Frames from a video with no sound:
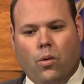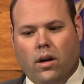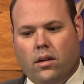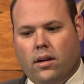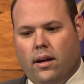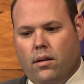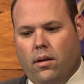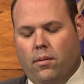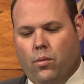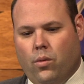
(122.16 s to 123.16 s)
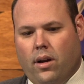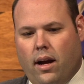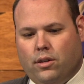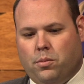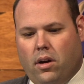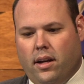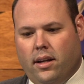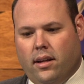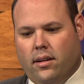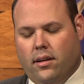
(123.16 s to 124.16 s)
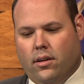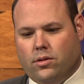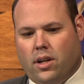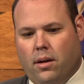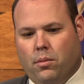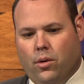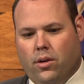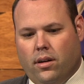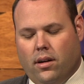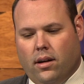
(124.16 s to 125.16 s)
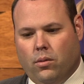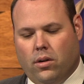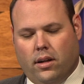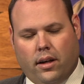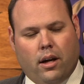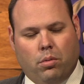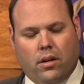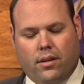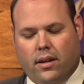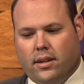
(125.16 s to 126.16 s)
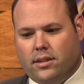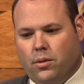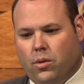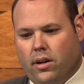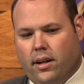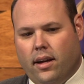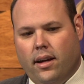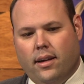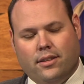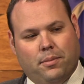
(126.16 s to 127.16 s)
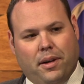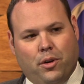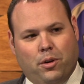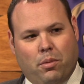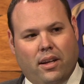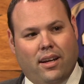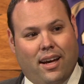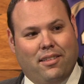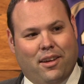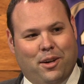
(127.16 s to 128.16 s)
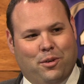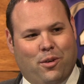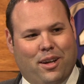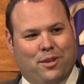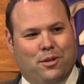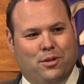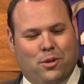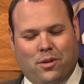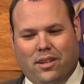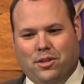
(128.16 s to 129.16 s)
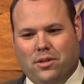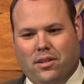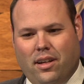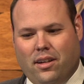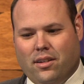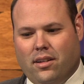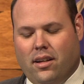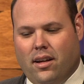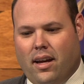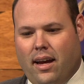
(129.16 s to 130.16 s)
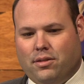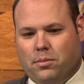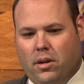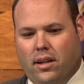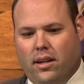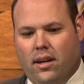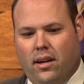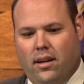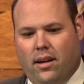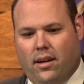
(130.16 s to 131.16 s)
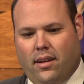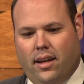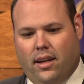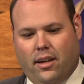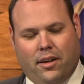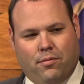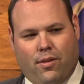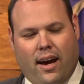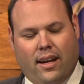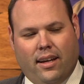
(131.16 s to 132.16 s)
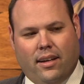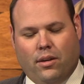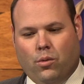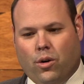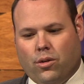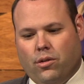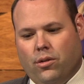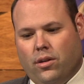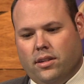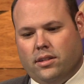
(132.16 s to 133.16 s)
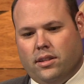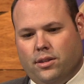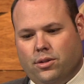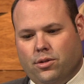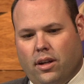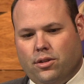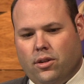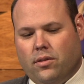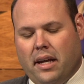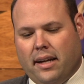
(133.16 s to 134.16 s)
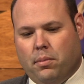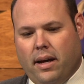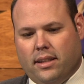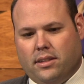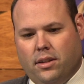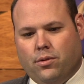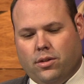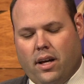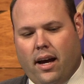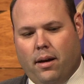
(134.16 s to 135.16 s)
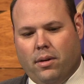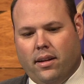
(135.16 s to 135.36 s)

Well, uh, when I was brought in, you know, Tom Bowen uh, wanted a couple of things. He wanted somebody who had been an athletic director so that you, he could uh, have somebody uh, that he could confide in and work through on decisions. So I serve in that capacity for Tom.